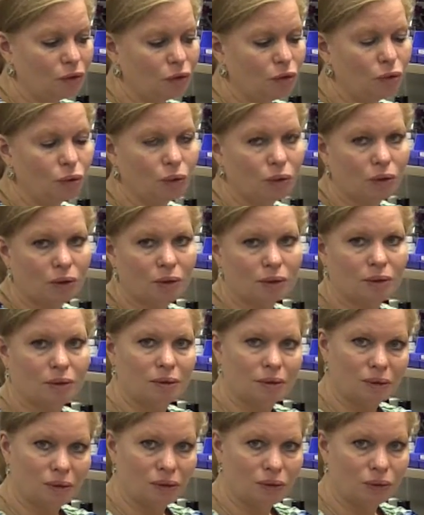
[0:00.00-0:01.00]
your
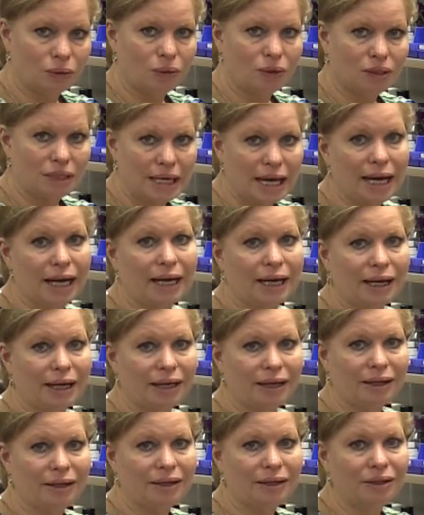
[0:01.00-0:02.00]
your
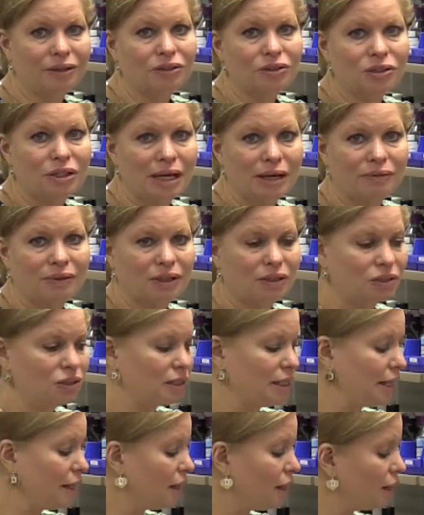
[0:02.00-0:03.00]
dye and under, have an
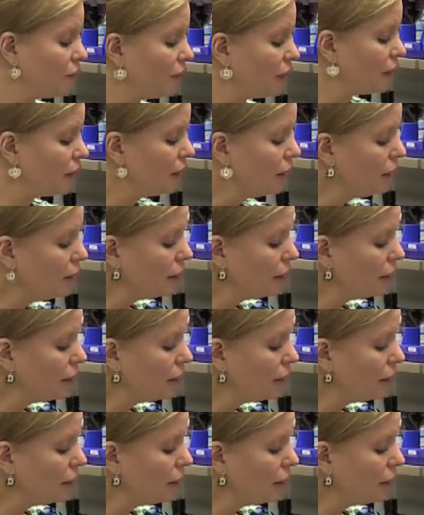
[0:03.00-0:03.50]
understanding of it.